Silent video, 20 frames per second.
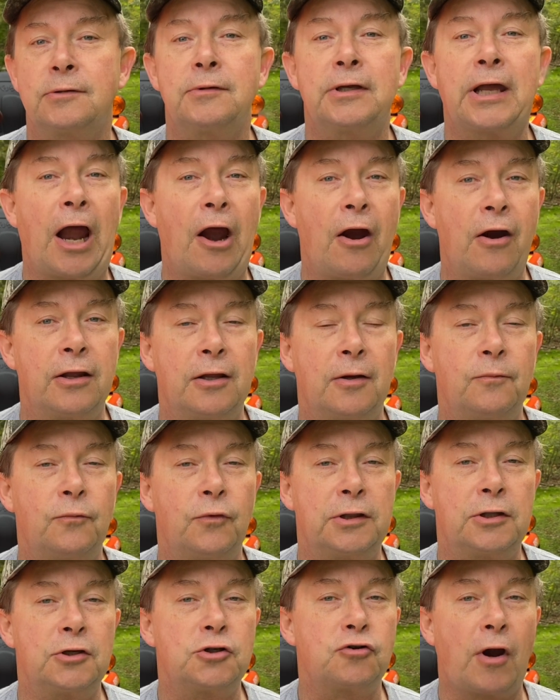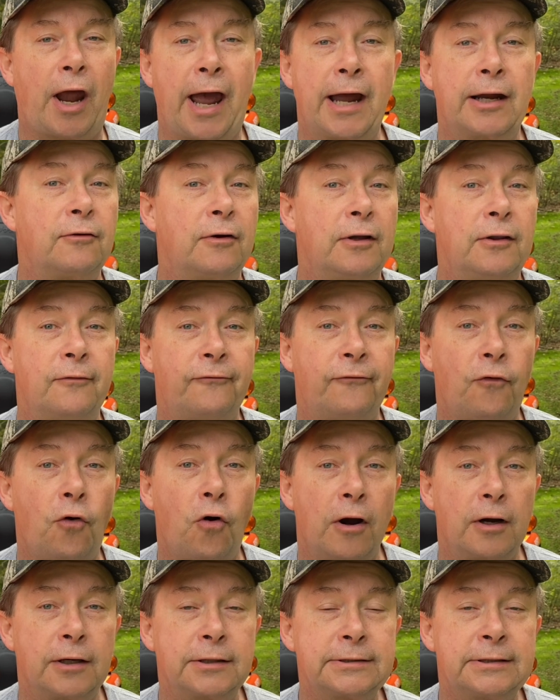carry them with the tractor on the
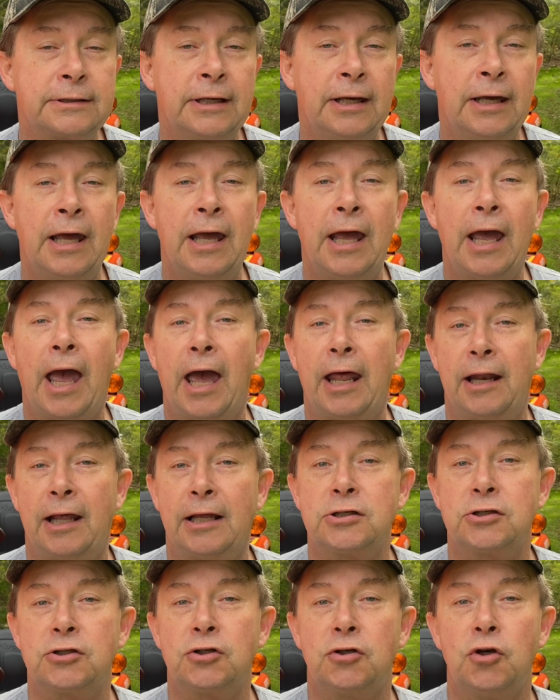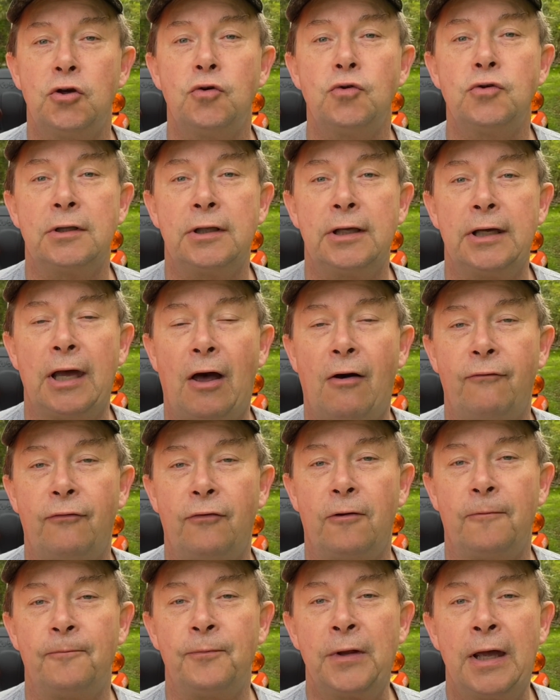forks, and that's hugely
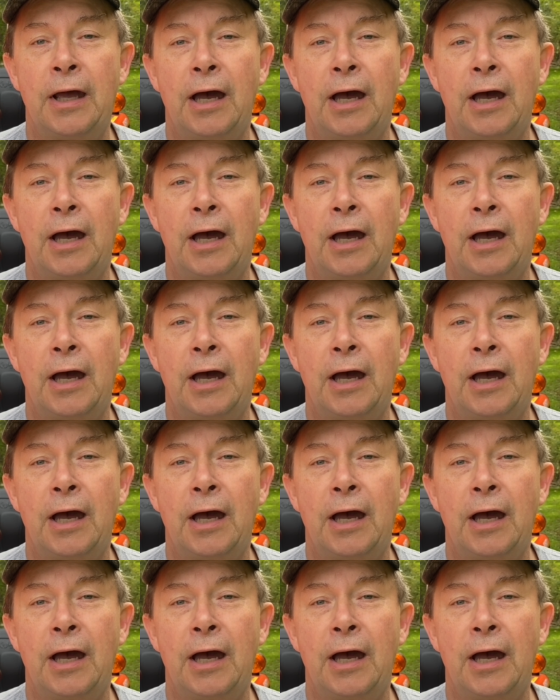helpful.